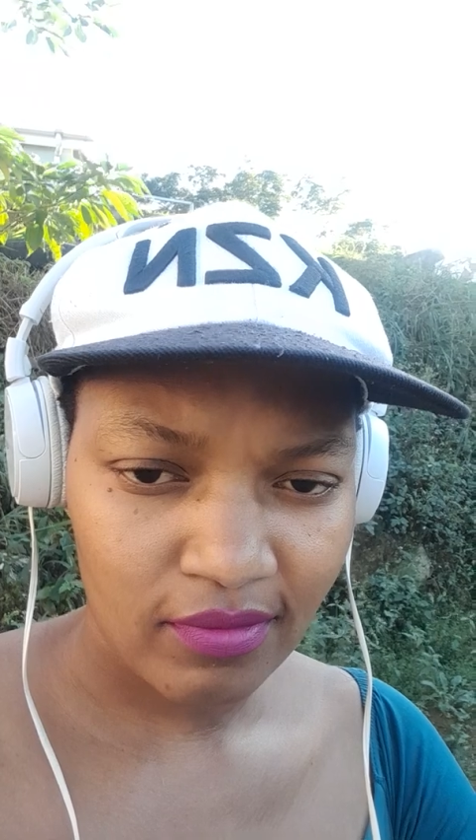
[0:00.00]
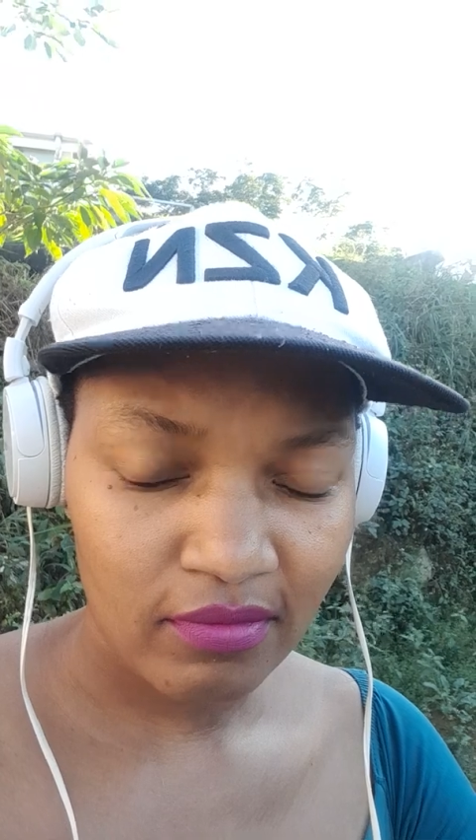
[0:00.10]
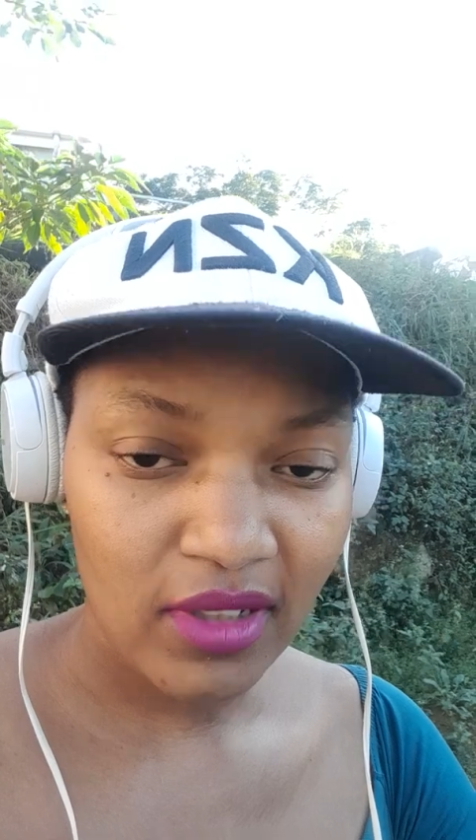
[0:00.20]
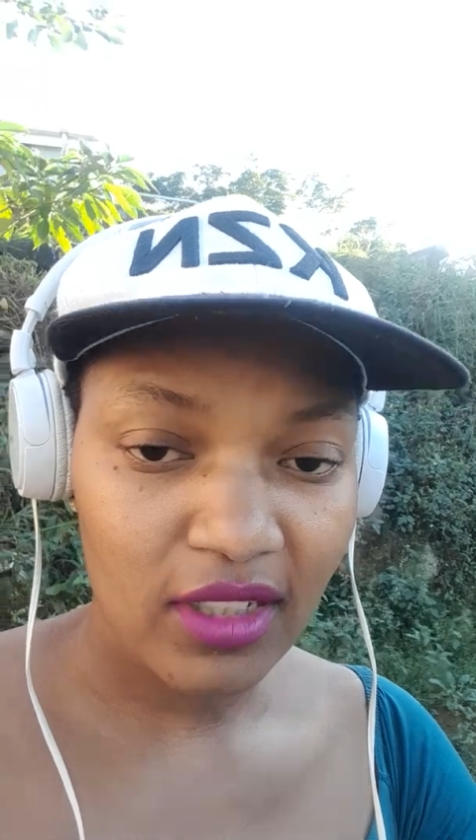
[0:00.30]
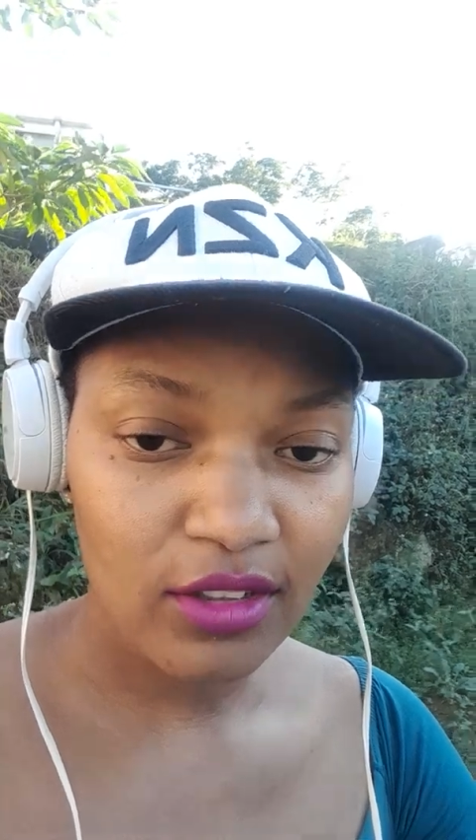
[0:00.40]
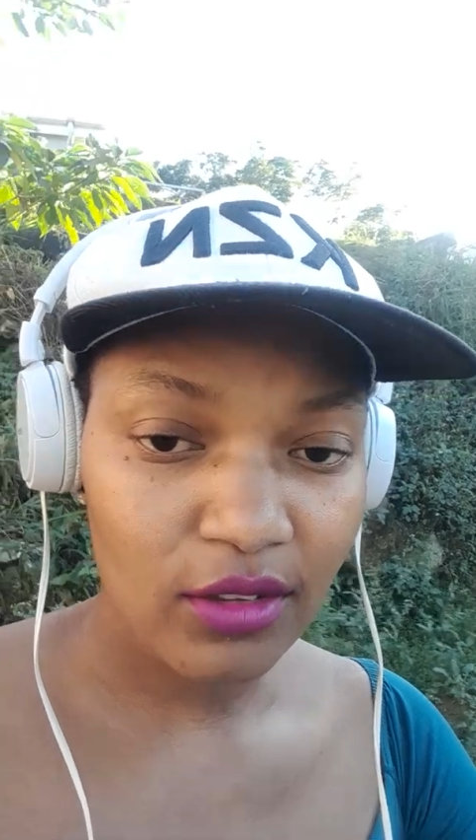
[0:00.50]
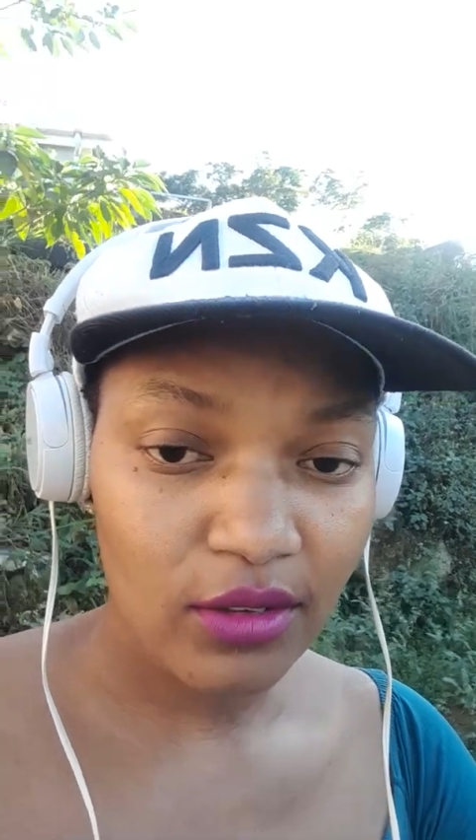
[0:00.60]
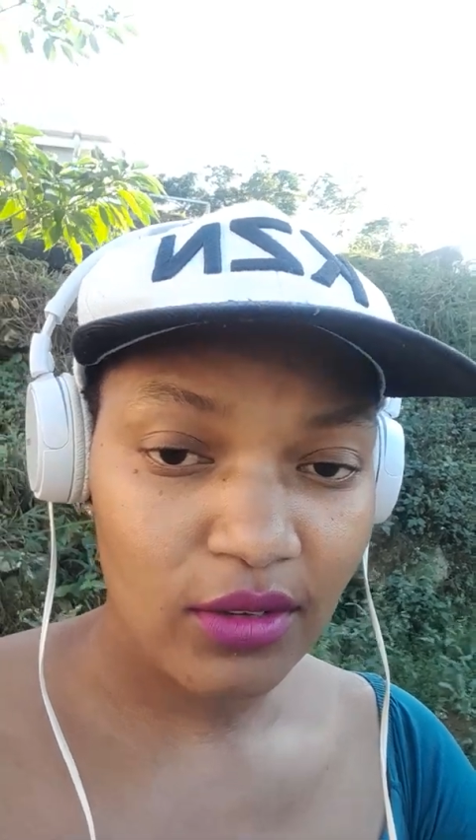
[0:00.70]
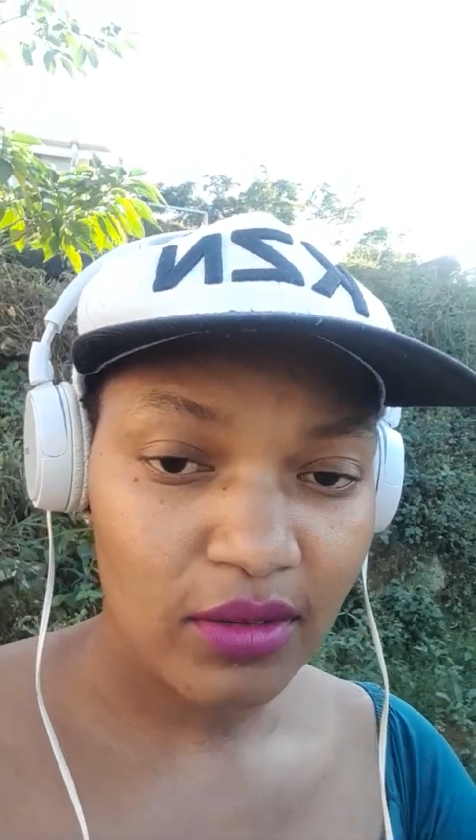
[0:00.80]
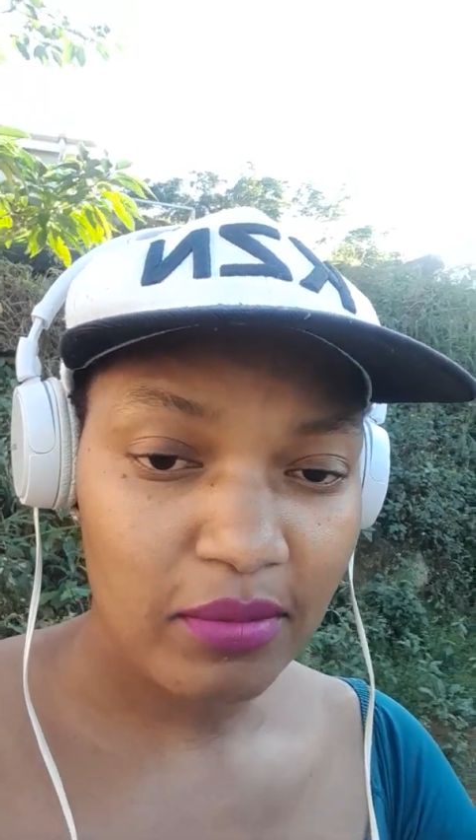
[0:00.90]
May the
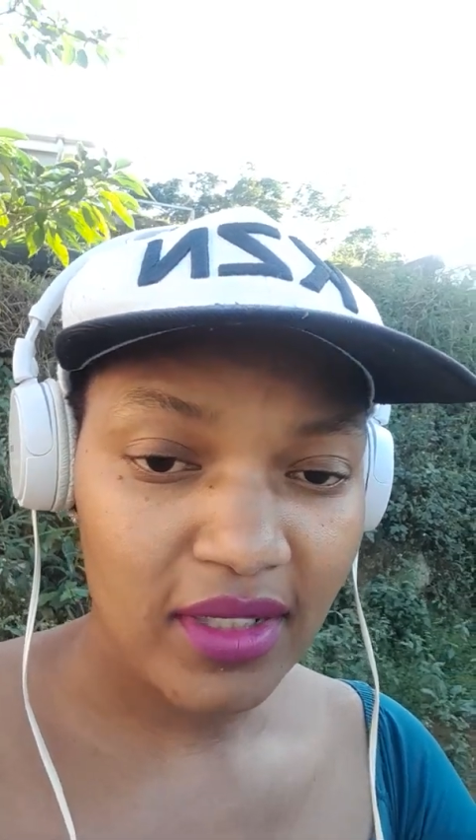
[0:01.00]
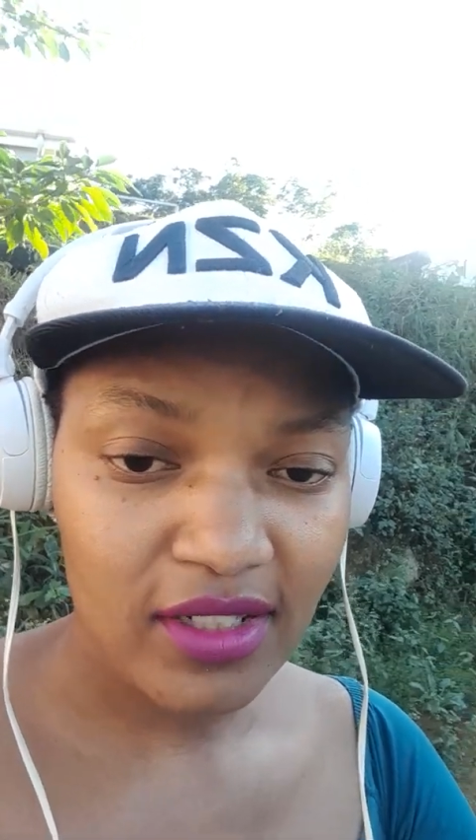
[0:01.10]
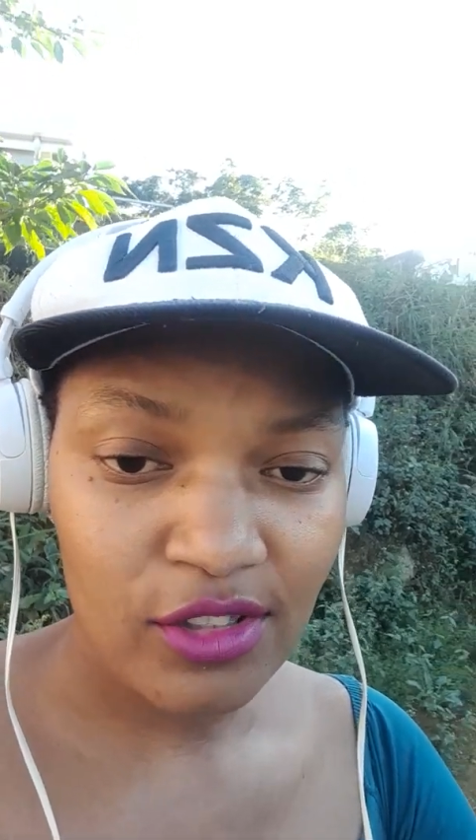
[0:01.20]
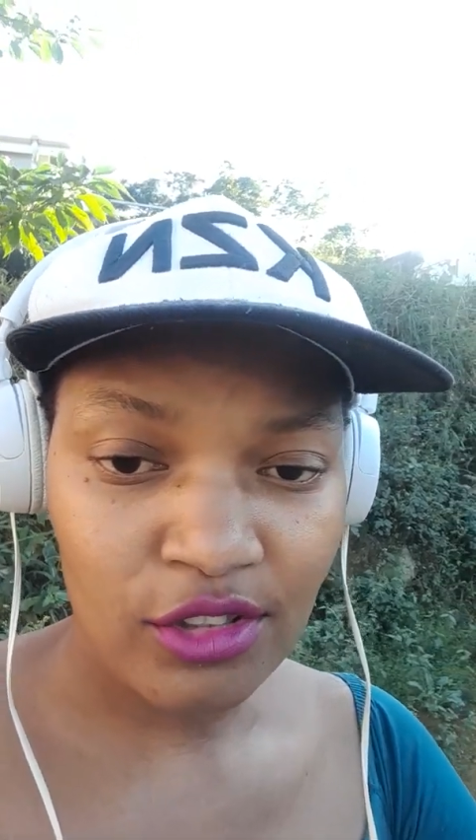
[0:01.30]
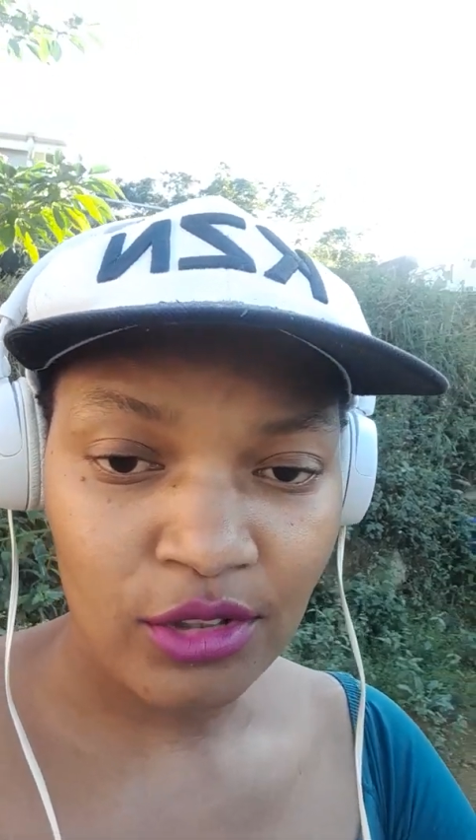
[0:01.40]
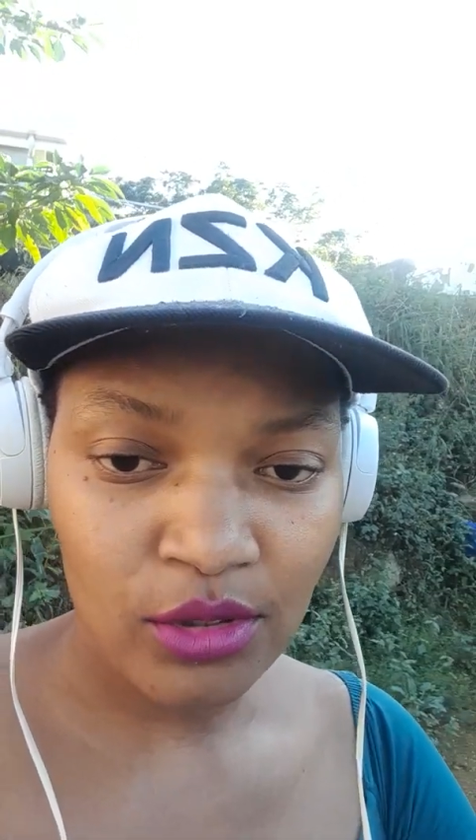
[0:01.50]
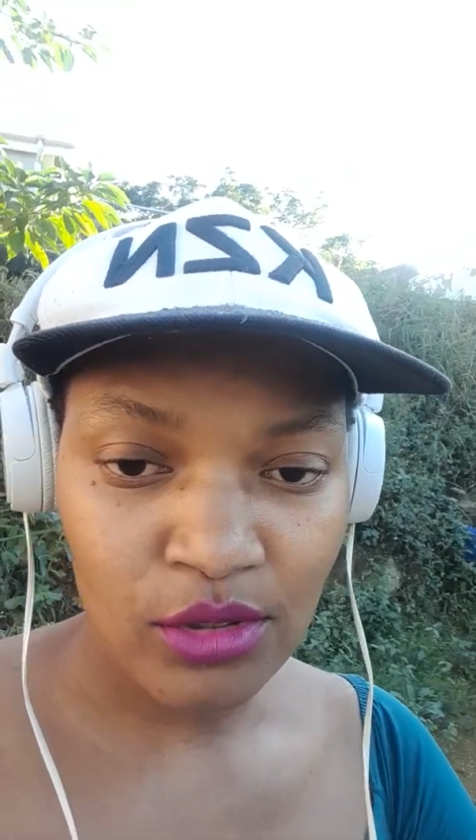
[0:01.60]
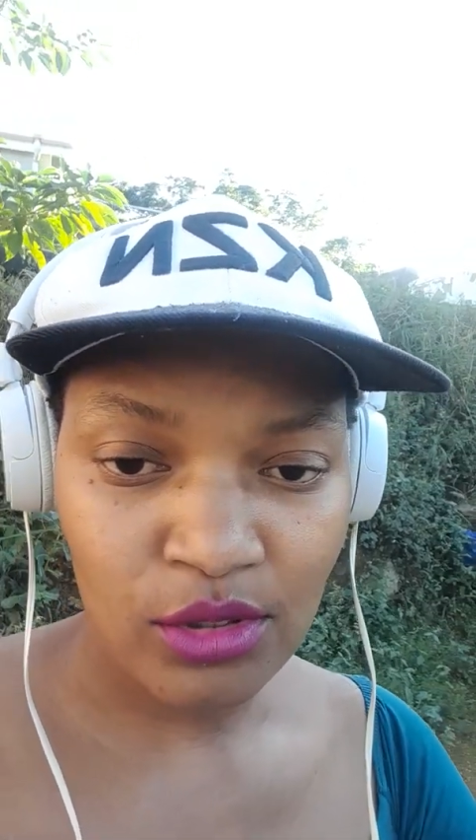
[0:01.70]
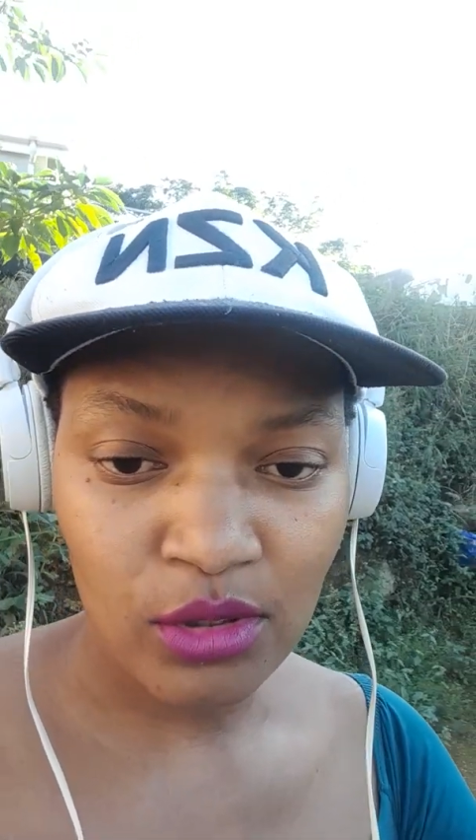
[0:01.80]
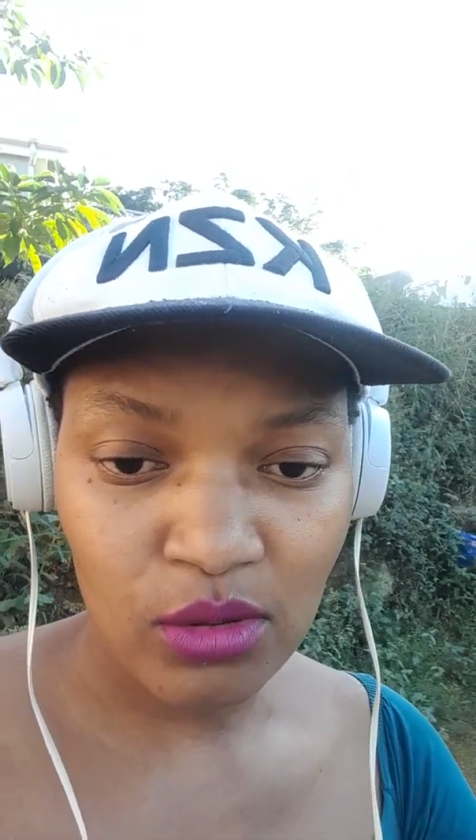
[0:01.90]
Lord bless
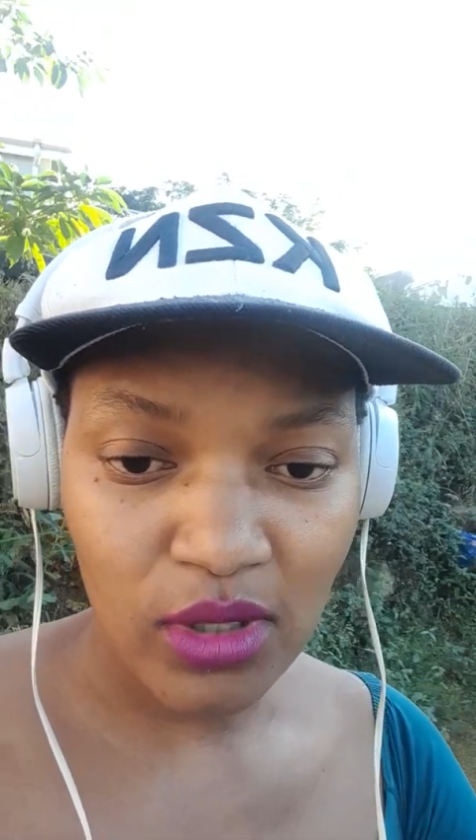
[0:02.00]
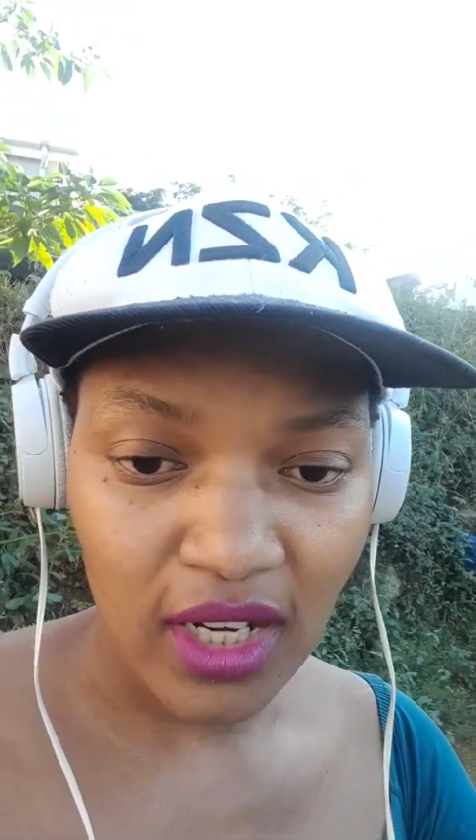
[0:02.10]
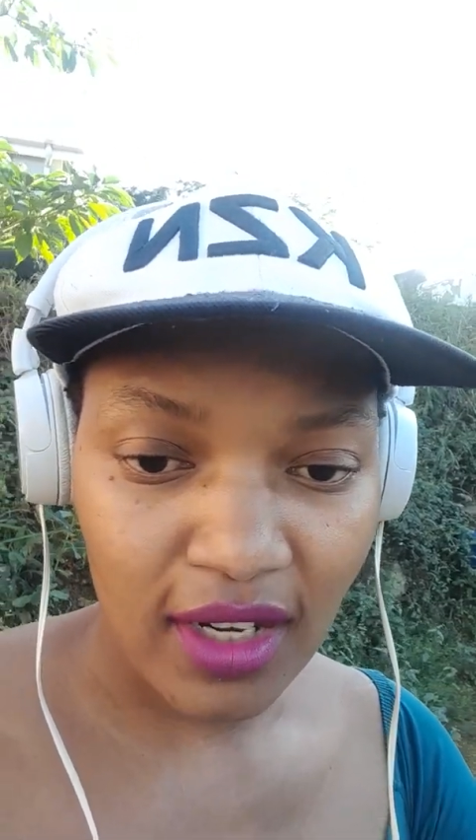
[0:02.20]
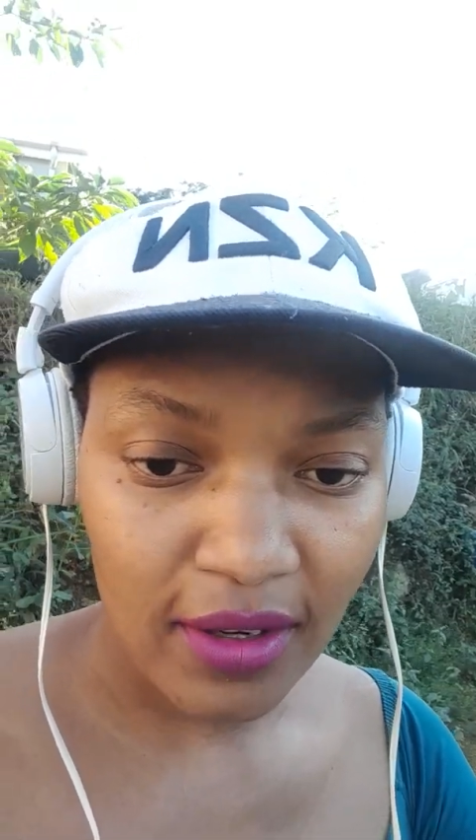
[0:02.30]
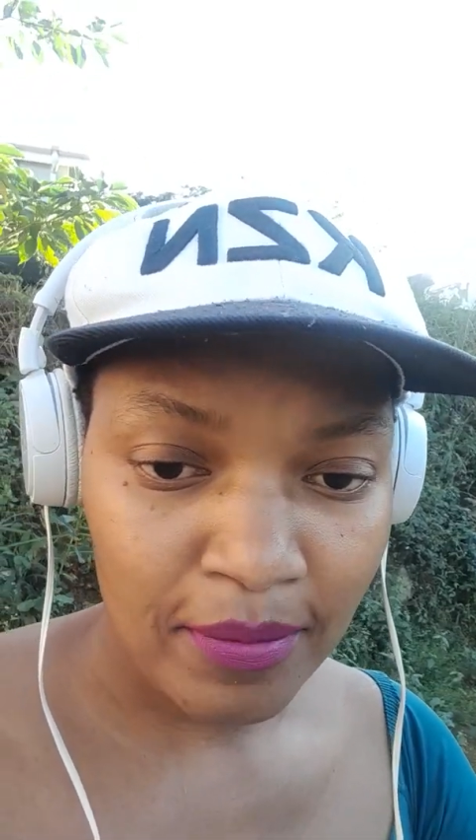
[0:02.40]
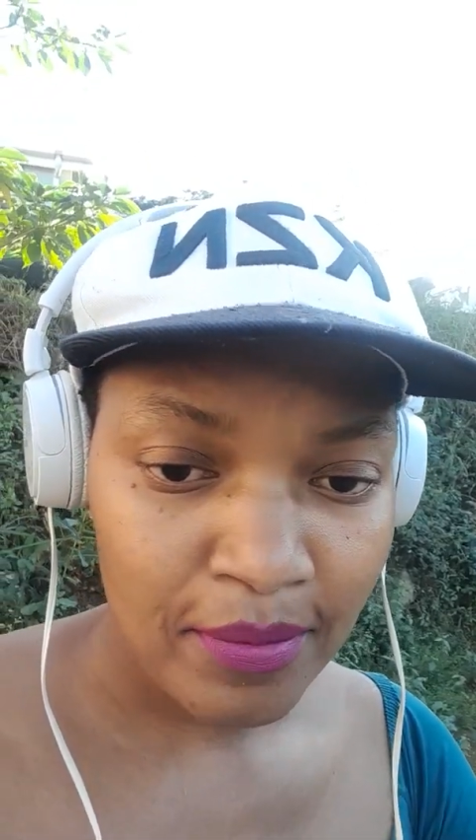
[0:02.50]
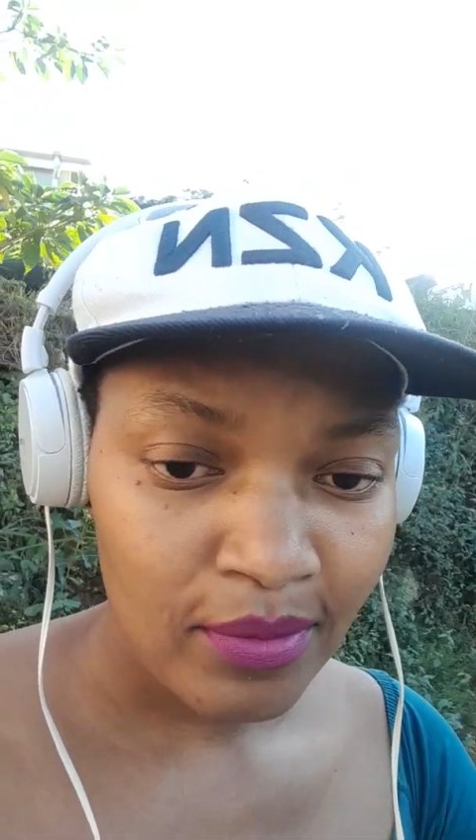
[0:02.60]
those who are